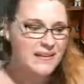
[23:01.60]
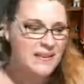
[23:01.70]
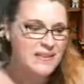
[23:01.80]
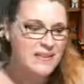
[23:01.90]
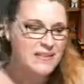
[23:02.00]

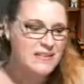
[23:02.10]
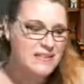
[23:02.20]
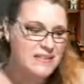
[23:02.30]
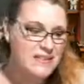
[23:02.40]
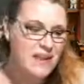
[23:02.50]

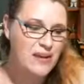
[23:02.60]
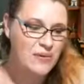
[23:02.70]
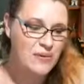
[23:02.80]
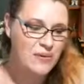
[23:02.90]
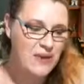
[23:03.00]
it's kind of
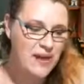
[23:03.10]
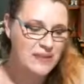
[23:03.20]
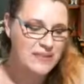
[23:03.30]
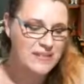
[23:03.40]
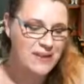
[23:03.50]
cool how
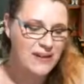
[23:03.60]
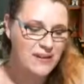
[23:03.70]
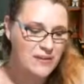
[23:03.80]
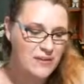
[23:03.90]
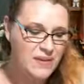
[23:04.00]
he's
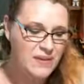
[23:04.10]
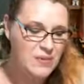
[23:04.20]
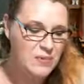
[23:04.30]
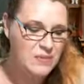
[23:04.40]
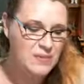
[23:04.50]

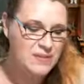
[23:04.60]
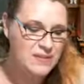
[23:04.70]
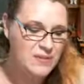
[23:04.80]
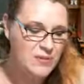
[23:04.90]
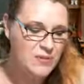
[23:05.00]
almost in
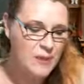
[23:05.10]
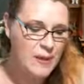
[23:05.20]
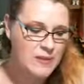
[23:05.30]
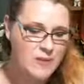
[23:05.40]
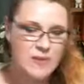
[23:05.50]
some
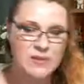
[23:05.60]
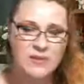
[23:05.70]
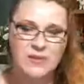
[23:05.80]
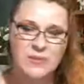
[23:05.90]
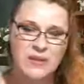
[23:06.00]
respects,
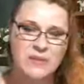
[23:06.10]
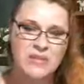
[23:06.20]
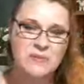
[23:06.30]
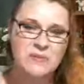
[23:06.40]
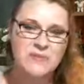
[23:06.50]
especially with
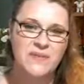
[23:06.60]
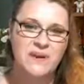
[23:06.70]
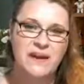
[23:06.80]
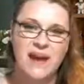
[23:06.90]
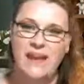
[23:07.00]
relationships, he's
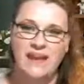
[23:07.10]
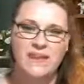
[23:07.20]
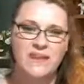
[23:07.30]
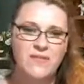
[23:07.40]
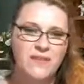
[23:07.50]
very
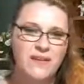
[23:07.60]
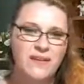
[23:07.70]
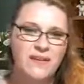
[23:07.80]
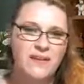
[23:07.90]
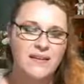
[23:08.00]
naive,
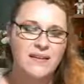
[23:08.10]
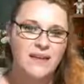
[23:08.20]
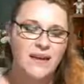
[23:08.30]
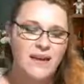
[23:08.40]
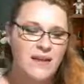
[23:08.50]

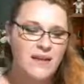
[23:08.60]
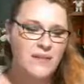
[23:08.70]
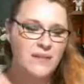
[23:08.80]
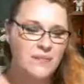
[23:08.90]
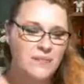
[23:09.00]

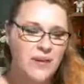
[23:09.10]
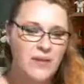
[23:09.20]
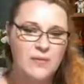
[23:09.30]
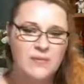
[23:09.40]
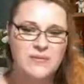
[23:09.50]
and
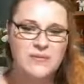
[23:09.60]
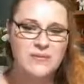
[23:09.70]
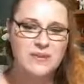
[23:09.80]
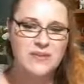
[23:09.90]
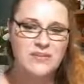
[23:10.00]

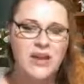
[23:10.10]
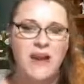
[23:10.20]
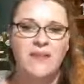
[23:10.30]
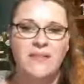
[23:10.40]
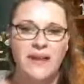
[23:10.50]
almost like
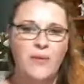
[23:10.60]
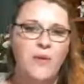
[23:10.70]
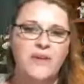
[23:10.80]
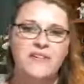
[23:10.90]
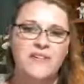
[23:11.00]
childlike
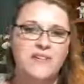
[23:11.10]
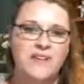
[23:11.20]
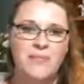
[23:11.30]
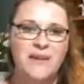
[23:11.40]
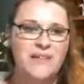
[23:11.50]
wonder
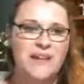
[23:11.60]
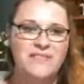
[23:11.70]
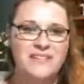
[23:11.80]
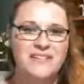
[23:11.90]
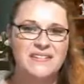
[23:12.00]
about
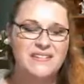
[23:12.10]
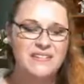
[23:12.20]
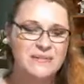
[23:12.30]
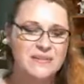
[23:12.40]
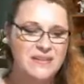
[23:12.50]
everything to
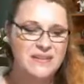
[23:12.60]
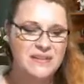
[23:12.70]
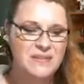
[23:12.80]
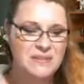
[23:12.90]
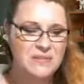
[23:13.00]
do with
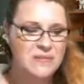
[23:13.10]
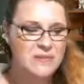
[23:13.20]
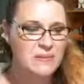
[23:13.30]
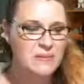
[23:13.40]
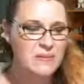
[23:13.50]
relationships,
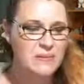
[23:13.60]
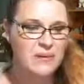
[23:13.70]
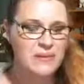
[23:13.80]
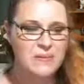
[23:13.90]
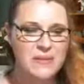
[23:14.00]
and
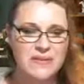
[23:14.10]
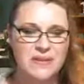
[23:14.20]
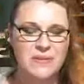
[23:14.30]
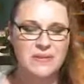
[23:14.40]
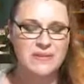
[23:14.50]
but it meets
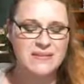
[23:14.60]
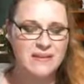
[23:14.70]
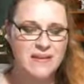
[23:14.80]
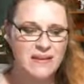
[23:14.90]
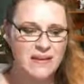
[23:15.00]
up with this
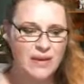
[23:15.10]
like